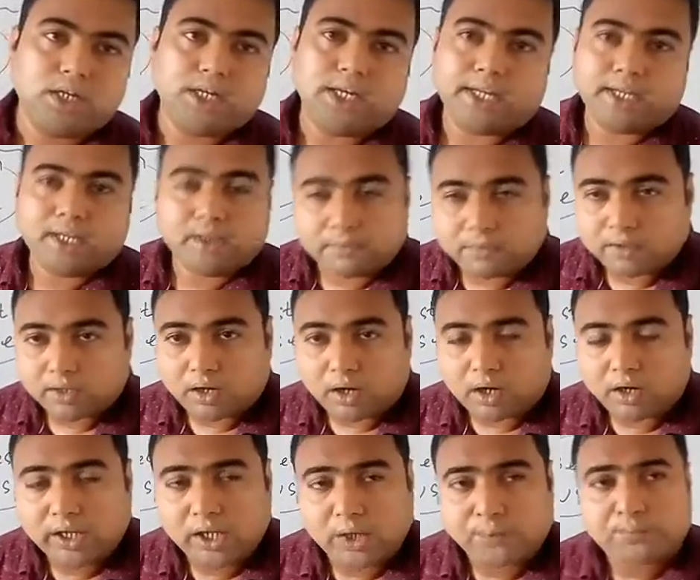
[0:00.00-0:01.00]

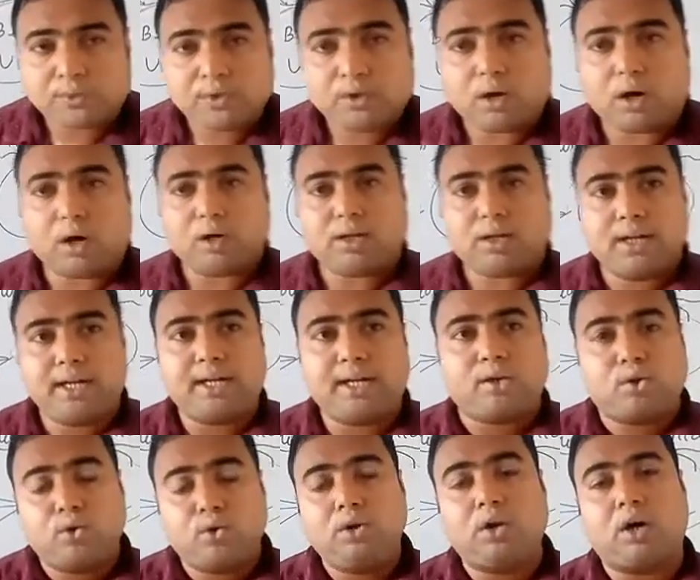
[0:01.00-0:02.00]
If not lead
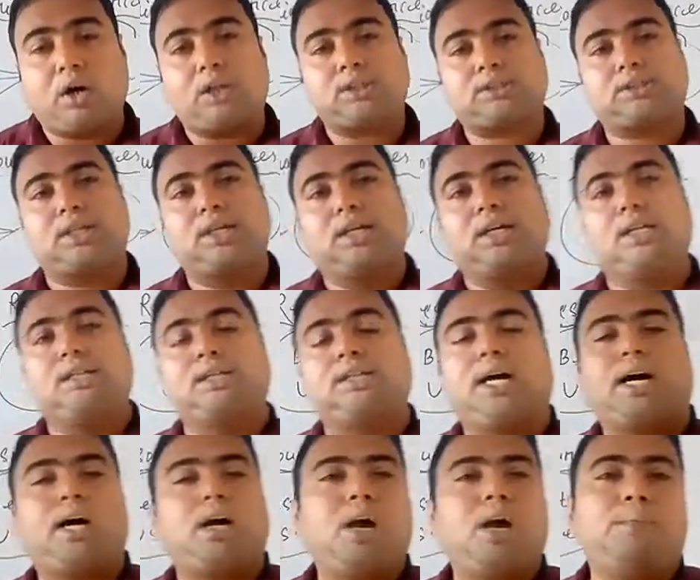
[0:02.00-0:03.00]
to loss, the
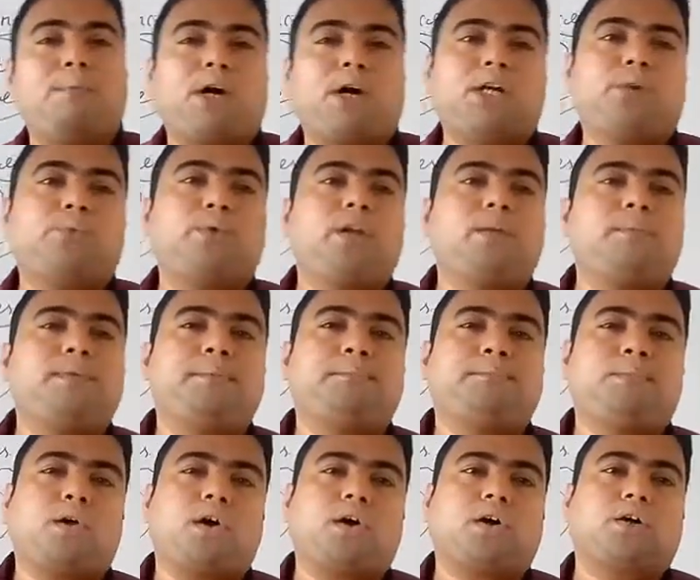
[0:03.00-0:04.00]
amount will be
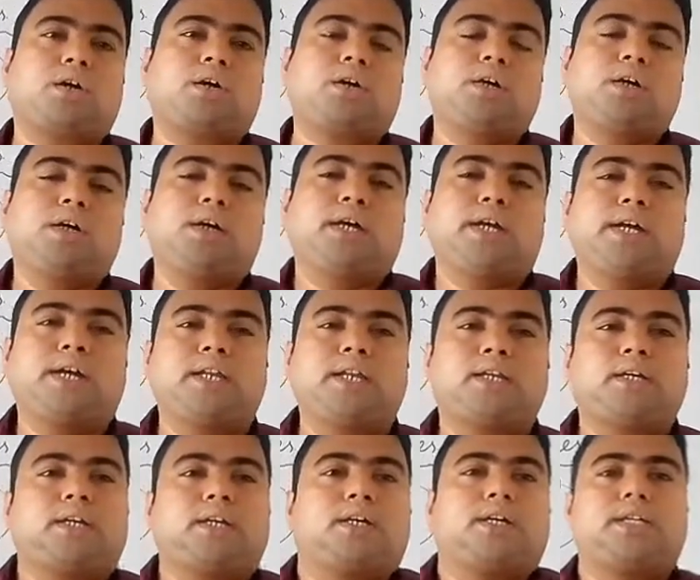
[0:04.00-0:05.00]
blocked
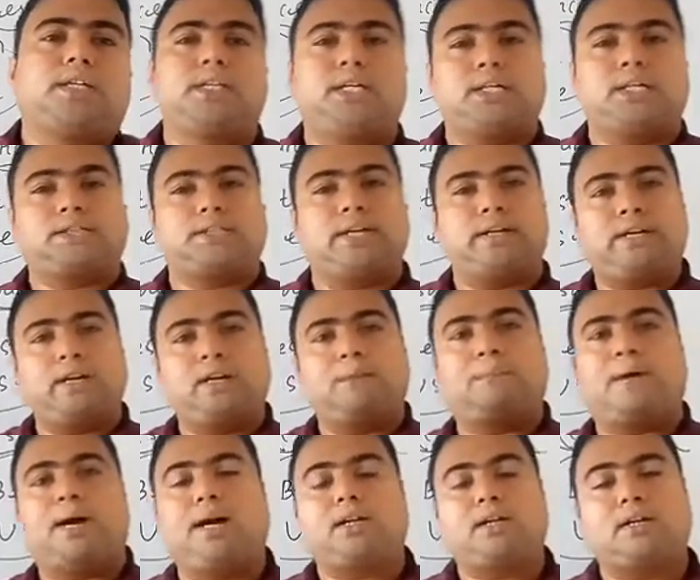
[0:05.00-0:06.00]
in a certain
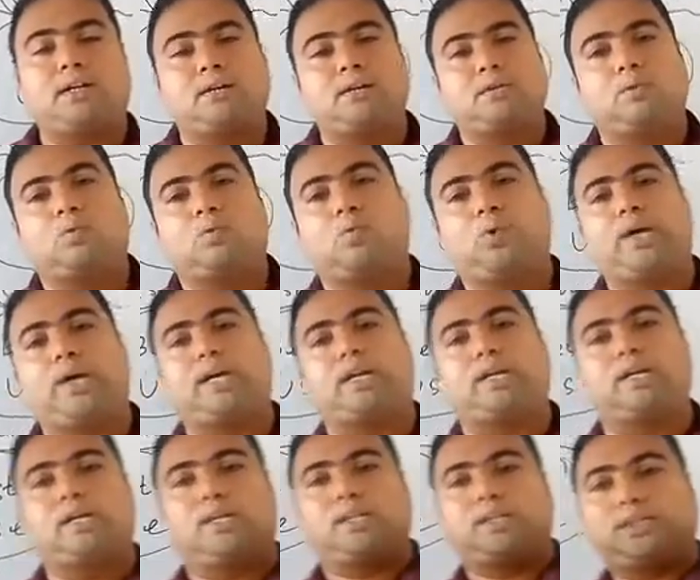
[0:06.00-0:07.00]
part
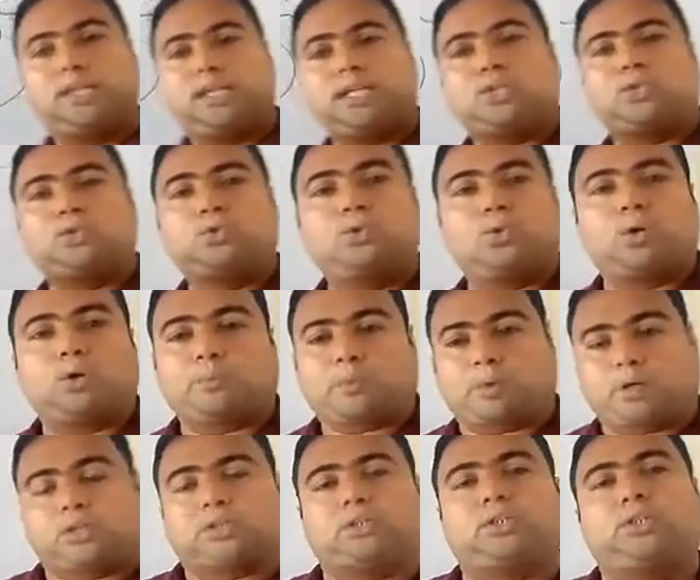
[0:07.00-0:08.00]
where there is no
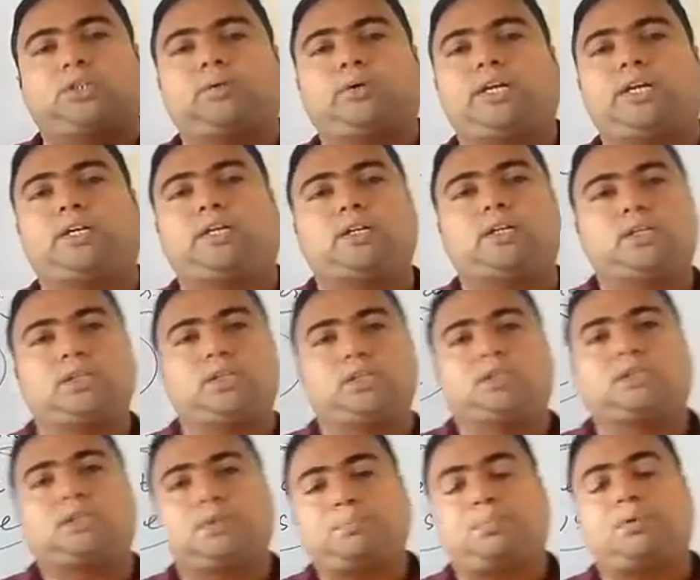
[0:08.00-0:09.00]
production unit.
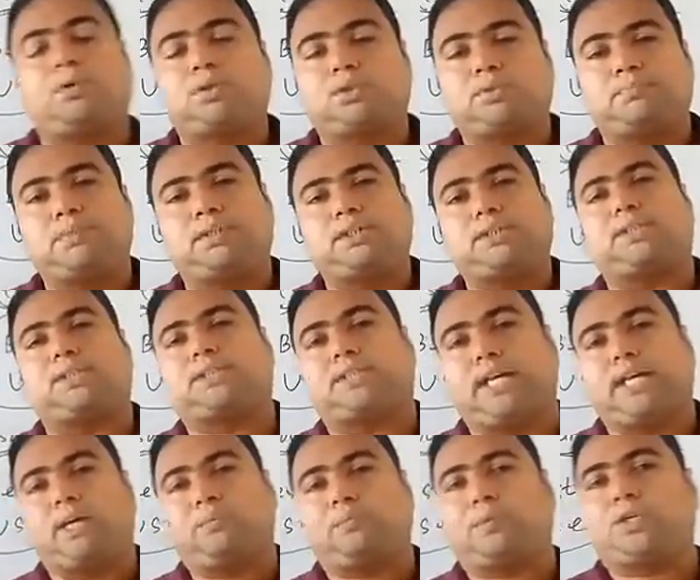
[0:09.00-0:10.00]
Suppose business
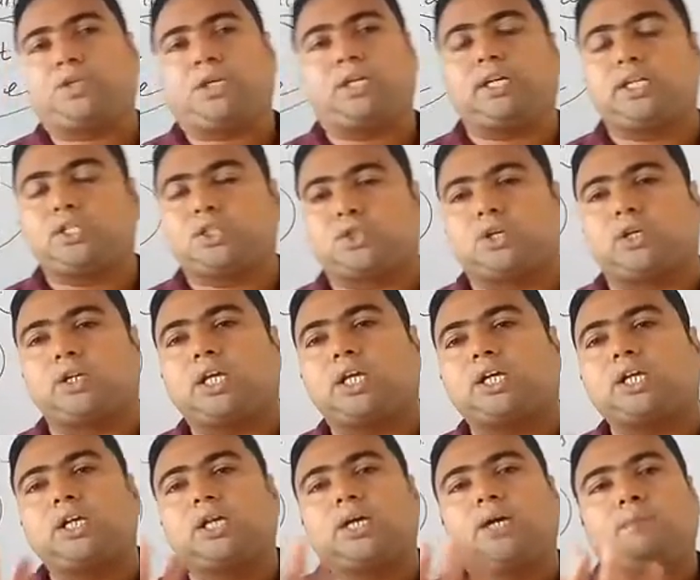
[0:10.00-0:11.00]
at present is
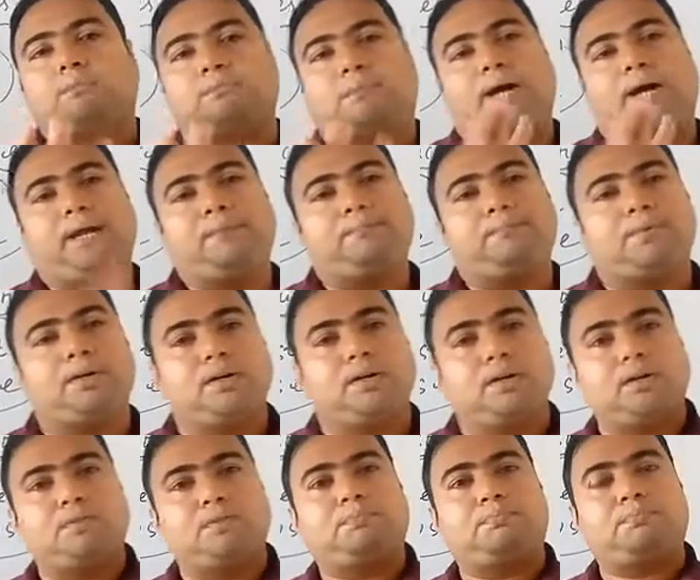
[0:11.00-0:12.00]
running 5
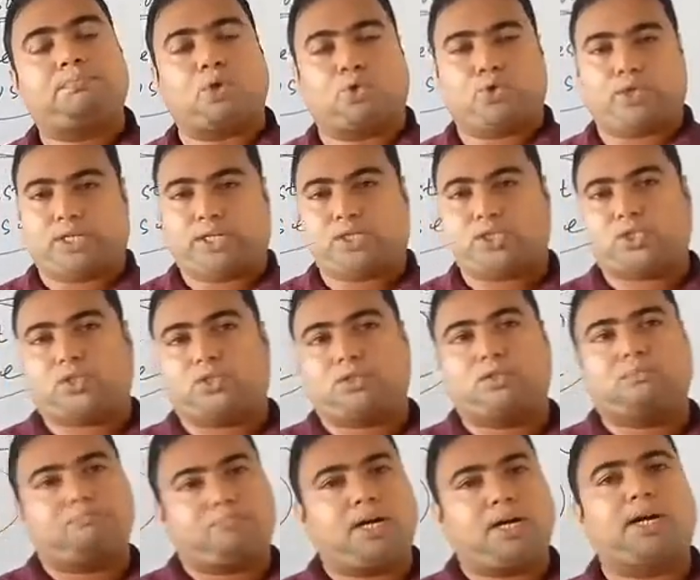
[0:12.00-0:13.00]
projects,
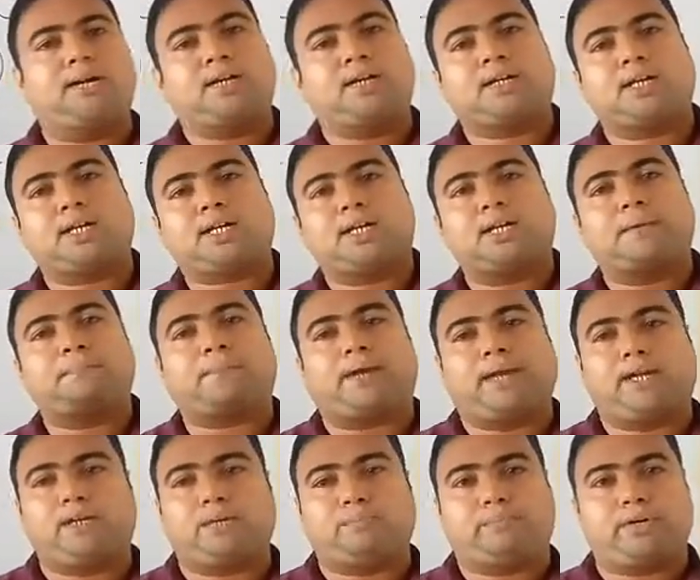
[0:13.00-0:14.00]
by undertaking
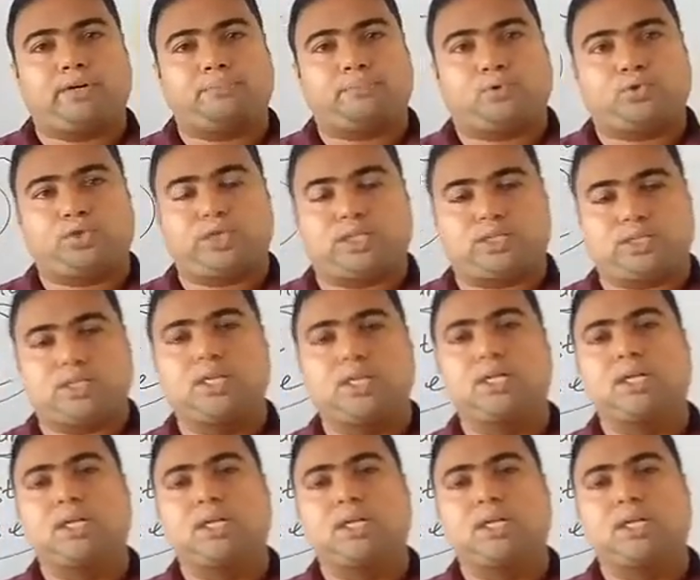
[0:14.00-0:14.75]
5 different projects.